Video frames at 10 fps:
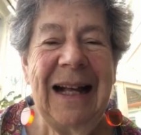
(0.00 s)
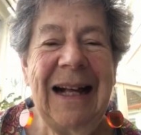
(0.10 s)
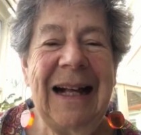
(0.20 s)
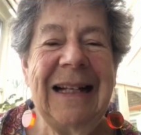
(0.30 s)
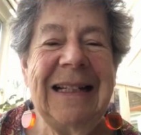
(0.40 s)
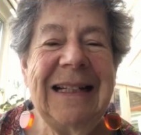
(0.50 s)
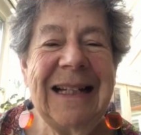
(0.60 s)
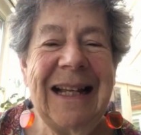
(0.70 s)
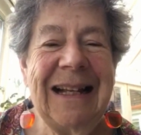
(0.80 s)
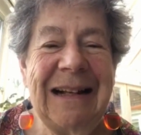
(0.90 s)
and
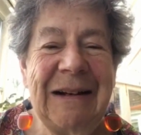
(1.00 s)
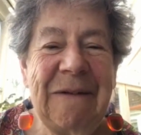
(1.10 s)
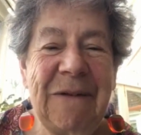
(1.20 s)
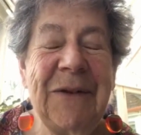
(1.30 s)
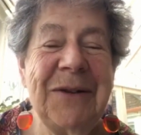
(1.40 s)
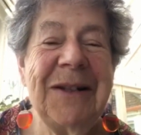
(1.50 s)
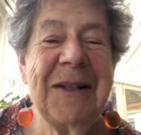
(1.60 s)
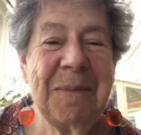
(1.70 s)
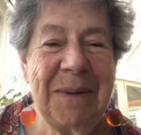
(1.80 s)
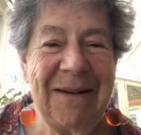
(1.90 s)
her first
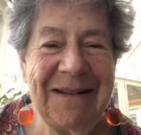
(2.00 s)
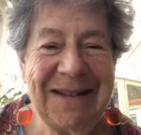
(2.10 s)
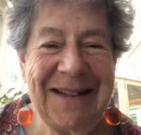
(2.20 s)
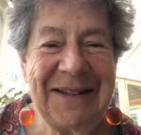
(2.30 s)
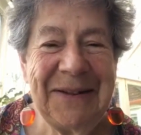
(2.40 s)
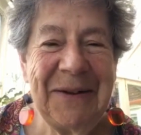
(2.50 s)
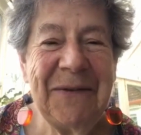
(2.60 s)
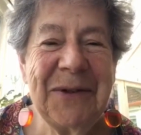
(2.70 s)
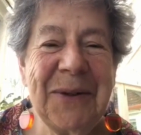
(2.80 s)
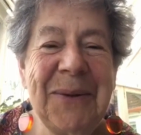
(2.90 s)
experiences of
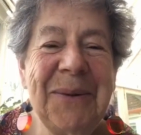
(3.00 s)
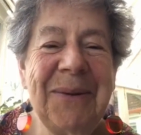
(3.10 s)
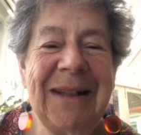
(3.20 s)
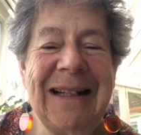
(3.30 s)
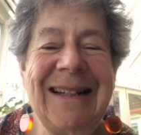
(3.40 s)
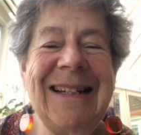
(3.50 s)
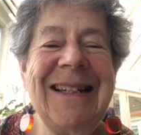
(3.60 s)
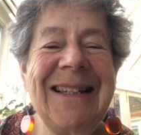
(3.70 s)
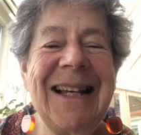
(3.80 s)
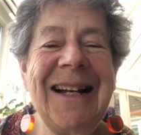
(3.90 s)
school. And
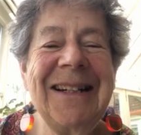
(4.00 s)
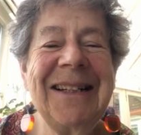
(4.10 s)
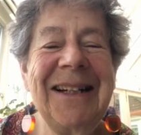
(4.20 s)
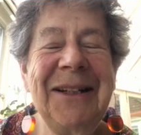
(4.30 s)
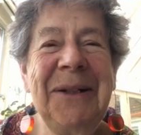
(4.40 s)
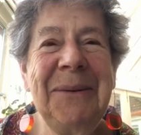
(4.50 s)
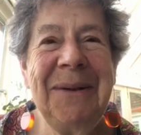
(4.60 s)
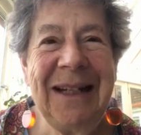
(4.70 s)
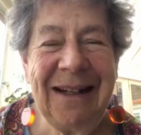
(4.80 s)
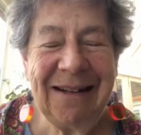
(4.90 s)
she's such a
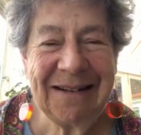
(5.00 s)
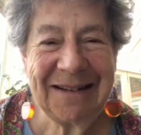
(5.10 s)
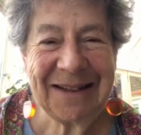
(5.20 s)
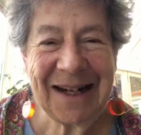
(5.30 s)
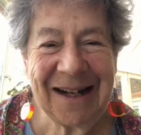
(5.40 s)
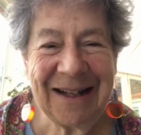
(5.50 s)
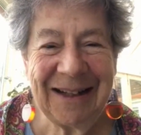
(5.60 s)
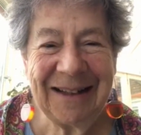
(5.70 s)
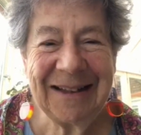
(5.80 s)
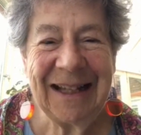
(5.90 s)
unique
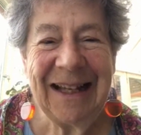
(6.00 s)
child,